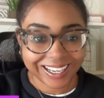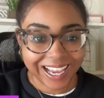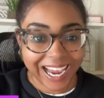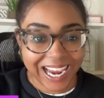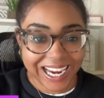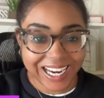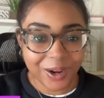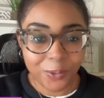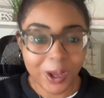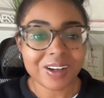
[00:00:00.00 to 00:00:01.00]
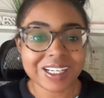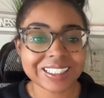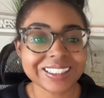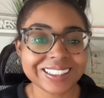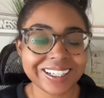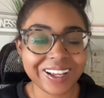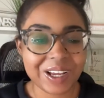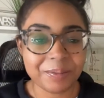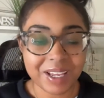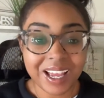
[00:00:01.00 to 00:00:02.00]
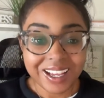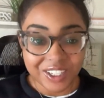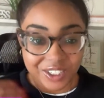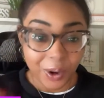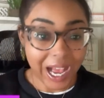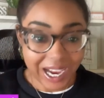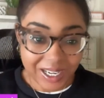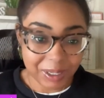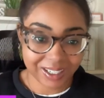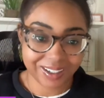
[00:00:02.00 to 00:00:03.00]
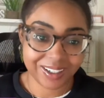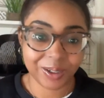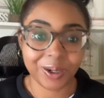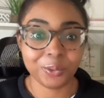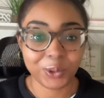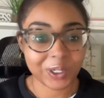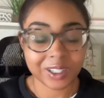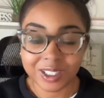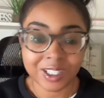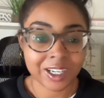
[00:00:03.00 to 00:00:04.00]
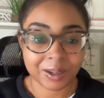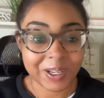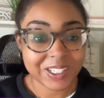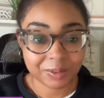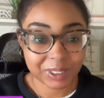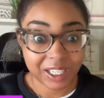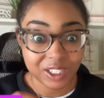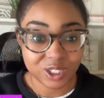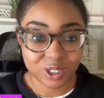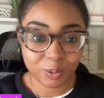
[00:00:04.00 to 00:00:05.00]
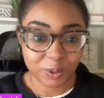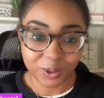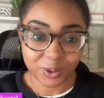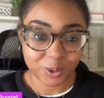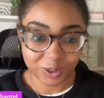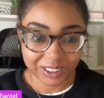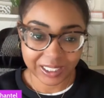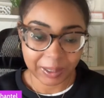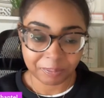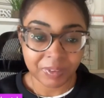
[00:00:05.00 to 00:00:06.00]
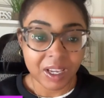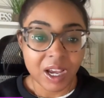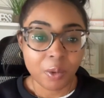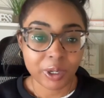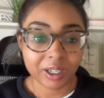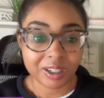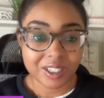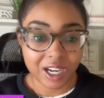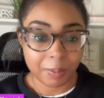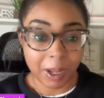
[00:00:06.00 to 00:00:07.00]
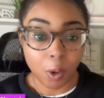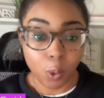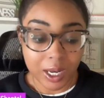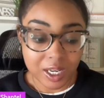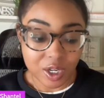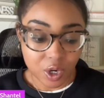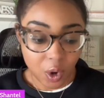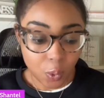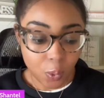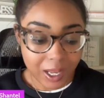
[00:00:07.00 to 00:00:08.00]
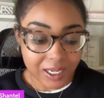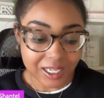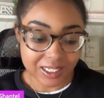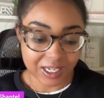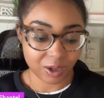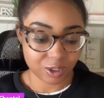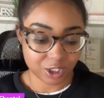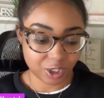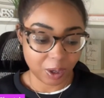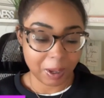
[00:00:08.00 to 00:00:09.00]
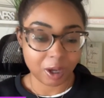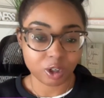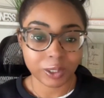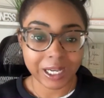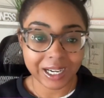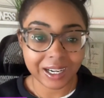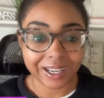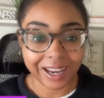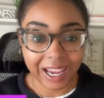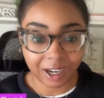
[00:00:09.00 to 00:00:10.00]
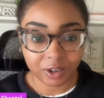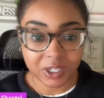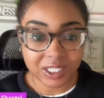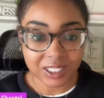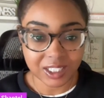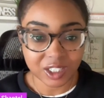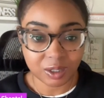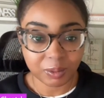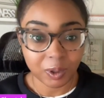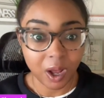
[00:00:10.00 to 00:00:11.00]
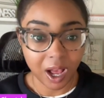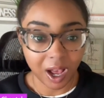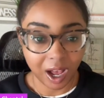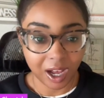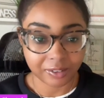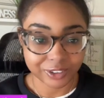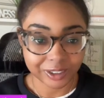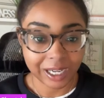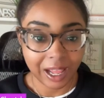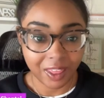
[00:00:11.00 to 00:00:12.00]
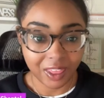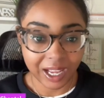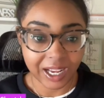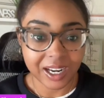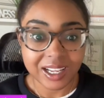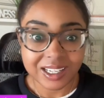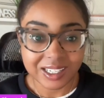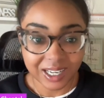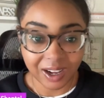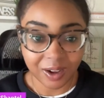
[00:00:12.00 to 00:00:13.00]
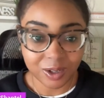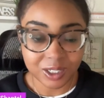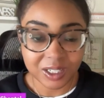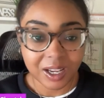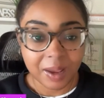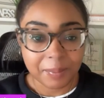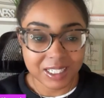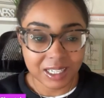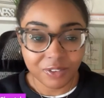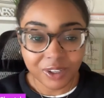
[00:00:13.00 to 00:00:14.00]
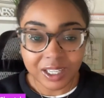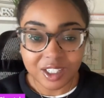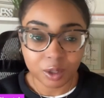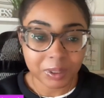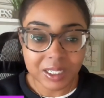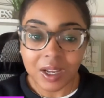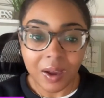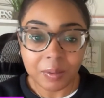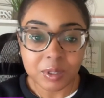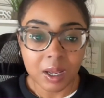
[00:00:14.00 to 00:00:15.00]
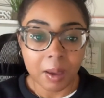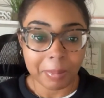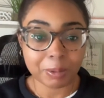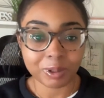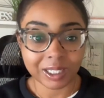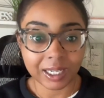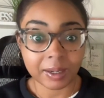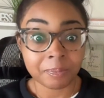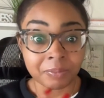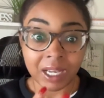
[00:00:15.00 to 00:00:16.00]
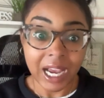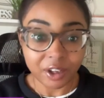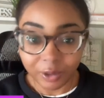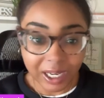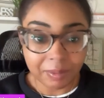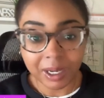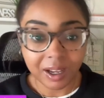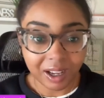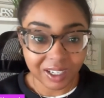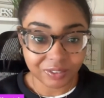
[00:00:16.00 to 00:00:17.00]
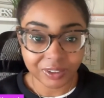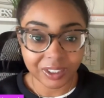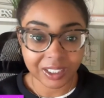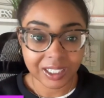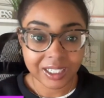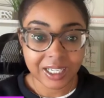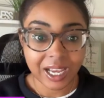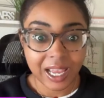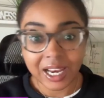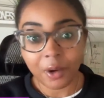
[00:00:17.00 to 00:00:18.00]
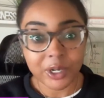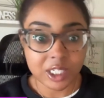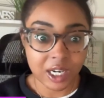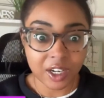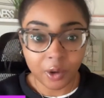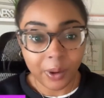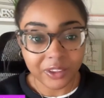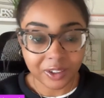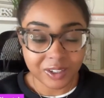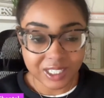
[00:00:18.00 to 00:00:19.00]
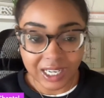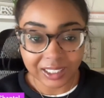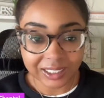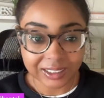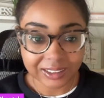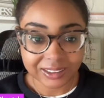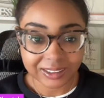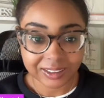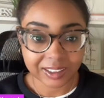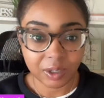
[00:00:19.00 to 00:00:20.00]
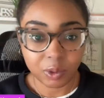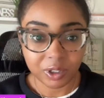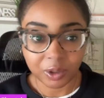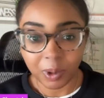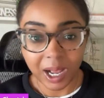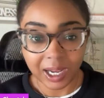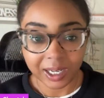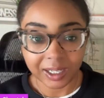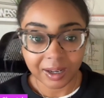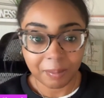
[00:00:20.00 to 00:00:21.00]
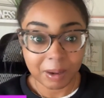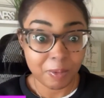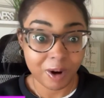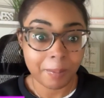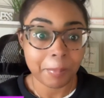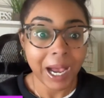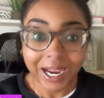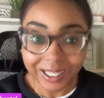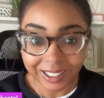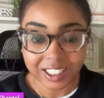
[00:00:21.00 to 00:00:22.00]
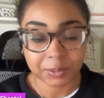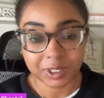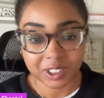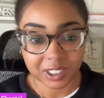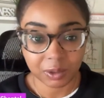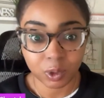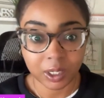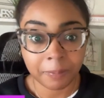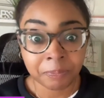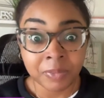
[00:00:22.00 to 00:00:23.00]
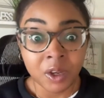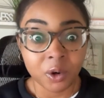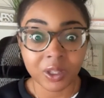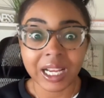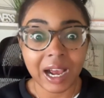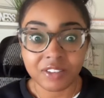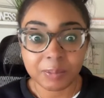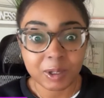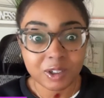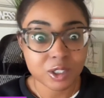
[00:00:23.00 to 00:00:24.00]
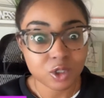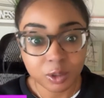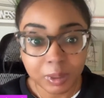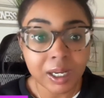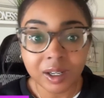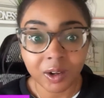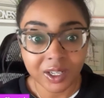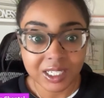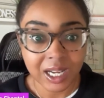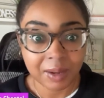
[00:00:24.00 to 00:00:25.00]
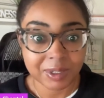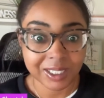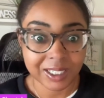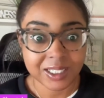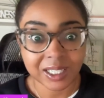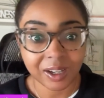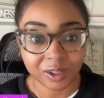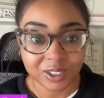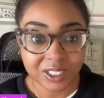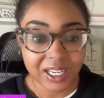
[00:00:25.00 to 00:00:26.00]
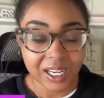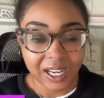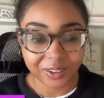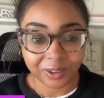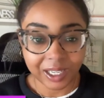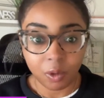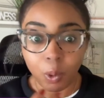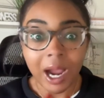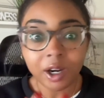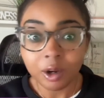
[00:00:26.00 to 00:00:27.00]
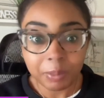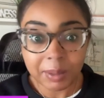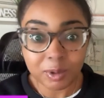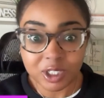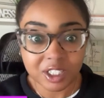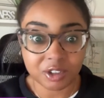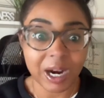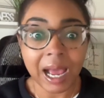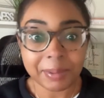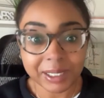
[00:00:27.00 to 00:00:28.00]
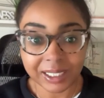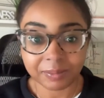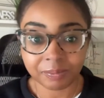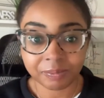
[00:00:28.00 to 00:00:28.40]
Hey, welcome. So I'm here and we're going to talk about something super cool today. We're going to talk about what no one tells you about creating an irresistible offer that sells. Because I feel like so many times people are like, I created my offer and now I just got to go out there and sell it. And then they wonder why people aren't buying as much as they want, or they have to be on social media all the time to get sales. And they're like, why aren't people just grabbing it?